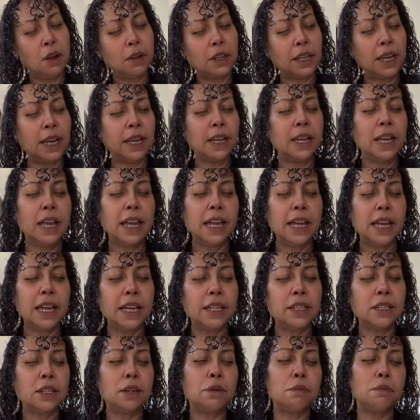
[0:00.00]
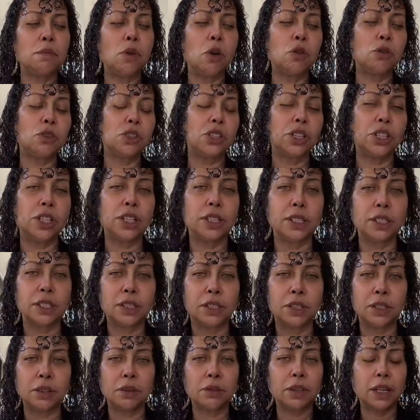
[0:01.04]
Okay, hidden
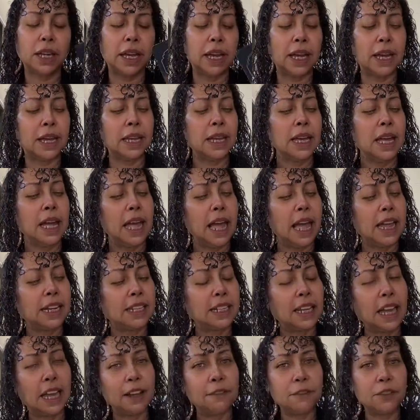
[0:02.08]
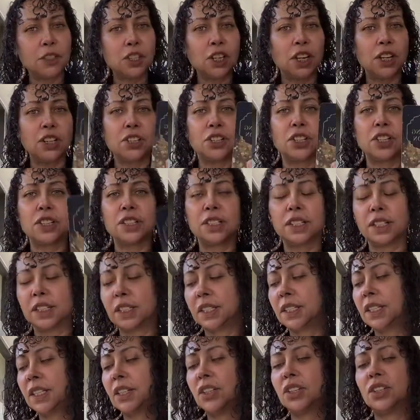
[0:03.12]
emotions, okay, and life-changing
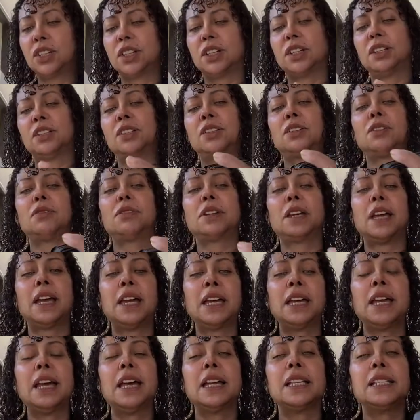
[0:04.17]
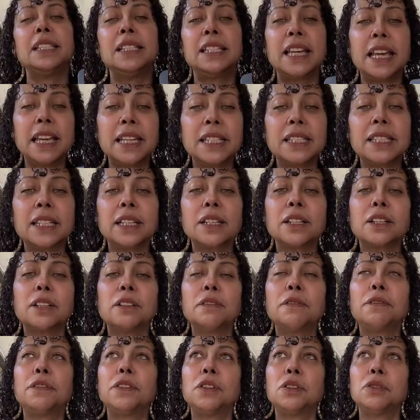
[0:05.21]
decisions, okay, dazed and
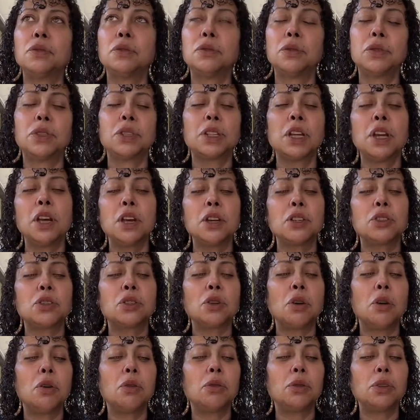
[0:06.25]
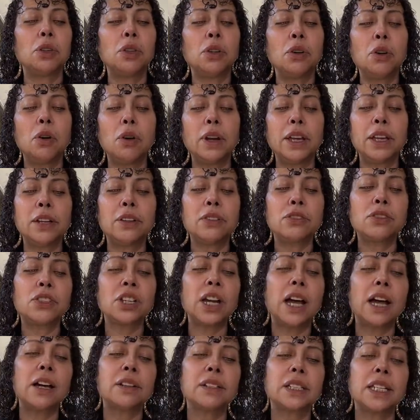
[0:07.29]
confused. So, you know, inner
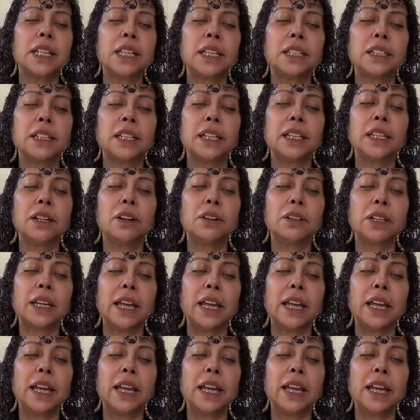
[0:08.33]
child healing,